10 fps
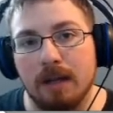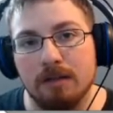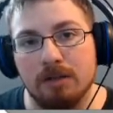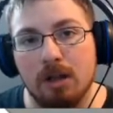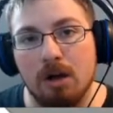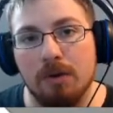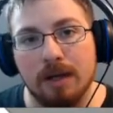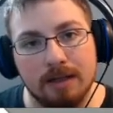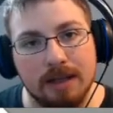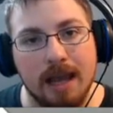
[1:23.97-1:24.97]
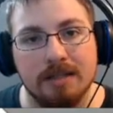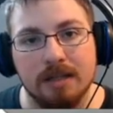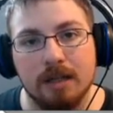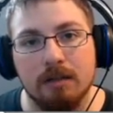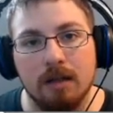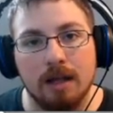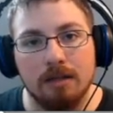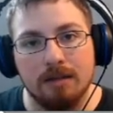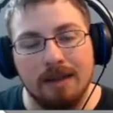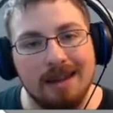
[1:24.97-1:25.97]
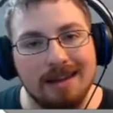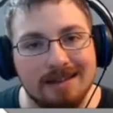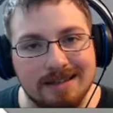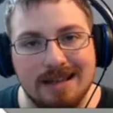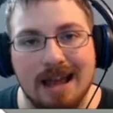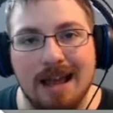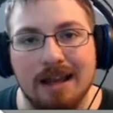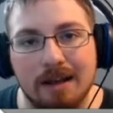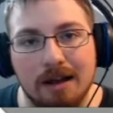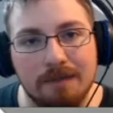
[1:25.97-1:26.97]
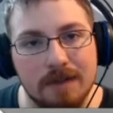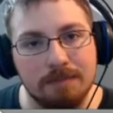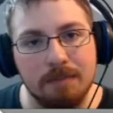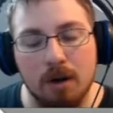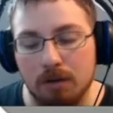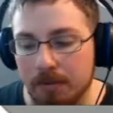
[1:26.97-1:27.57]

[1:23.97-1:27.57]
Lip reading: is glowing and casting a light to the inside of this bulb.